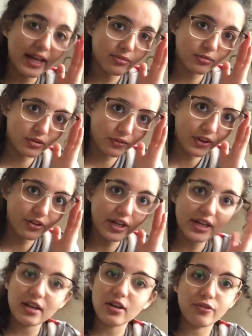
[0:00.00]
atmosphere
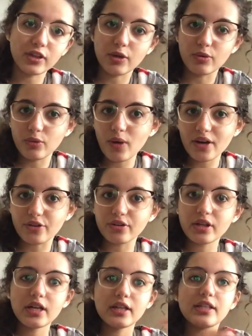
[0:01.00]
and enough liquid water,